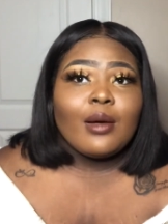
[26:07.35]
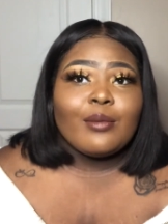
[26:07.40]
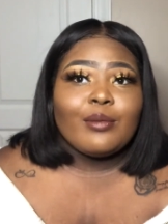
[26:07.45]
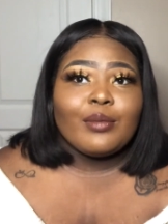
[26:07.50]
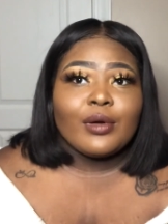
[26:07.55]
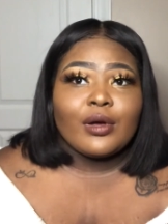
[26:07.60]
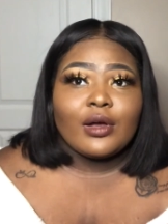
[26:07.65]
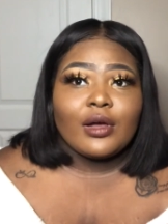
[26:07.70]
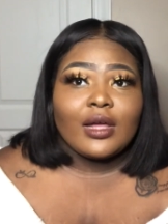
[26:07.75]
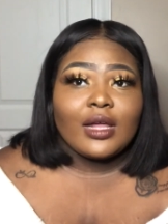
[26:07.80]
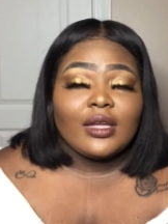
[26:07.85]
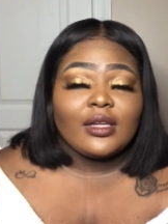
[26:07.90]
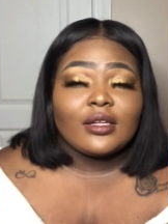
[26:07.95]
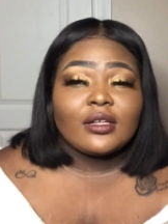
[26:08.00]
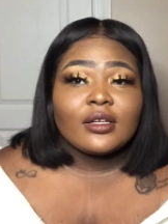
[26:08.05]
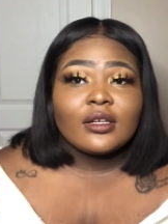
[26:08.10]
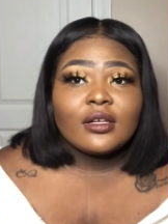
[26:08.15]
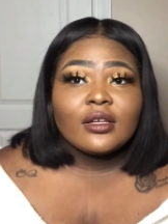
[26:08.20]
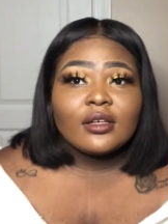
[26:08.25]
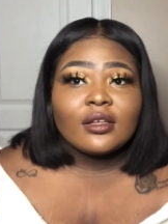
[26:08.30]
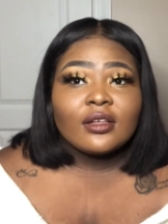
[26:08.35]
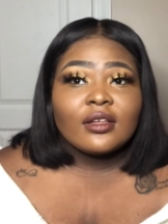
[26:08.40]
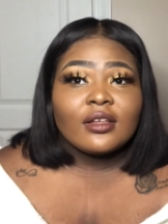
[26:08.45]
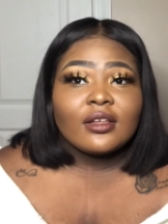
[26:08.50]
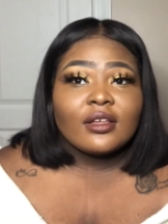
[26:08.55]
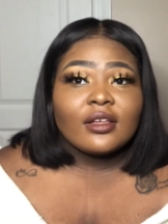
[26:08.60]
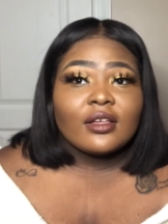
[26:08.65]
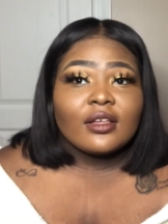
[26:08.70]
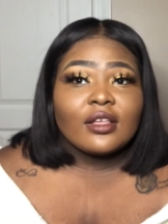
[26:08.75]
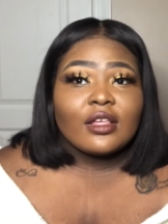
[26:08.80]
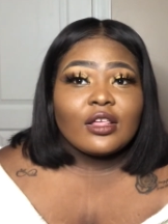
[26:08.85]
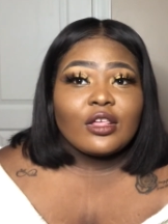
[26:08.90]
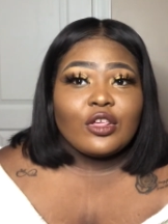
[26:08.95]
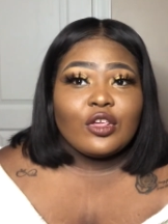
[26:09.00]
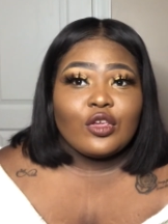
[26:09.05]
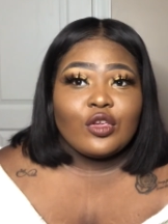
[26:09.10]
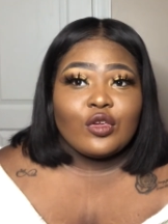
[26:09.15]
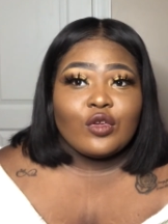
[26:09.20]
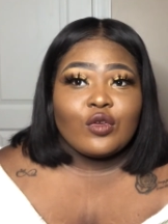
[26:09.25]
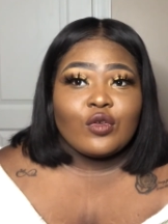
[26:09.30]
But
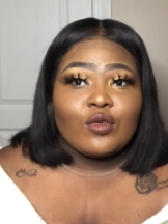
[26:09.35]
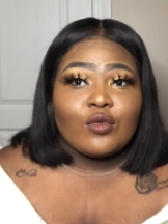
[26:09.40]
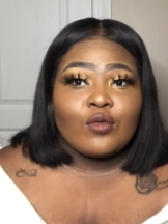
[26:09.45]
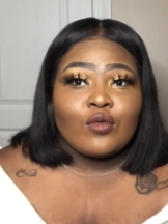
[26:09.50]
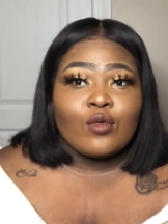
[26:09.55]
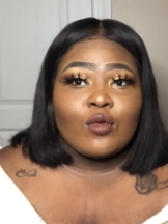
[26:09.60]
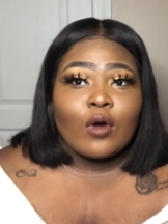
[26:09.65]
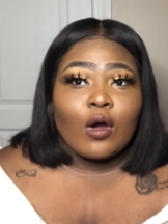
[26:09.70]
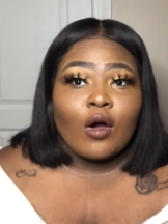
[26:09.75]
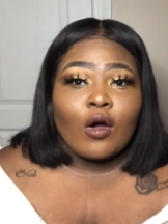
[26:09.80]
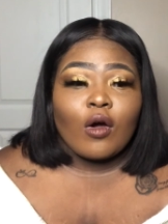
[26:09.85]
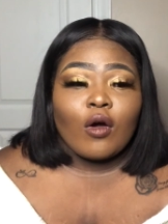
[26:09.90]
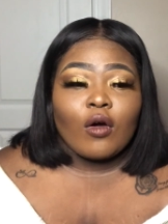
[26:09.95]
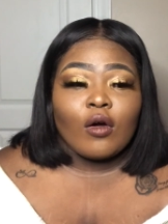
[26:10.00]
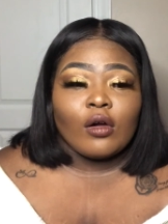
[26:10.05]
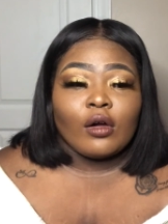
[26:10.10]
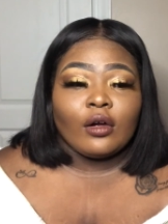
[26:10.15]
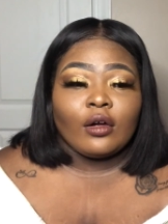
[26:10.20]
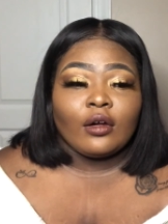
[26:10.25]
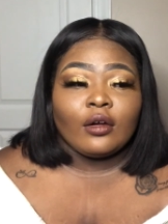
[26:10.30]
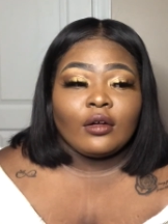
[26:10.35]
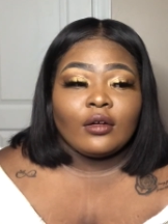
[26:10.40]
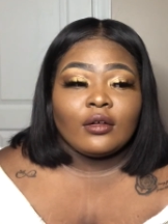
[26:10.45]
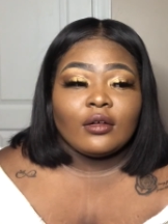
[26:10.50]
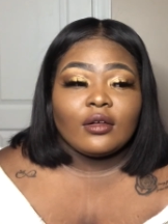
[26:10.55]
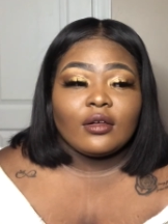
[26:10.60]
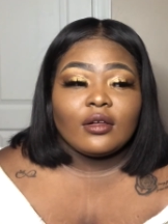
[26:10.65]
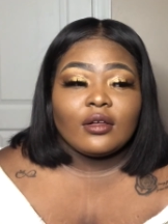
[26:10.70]
you are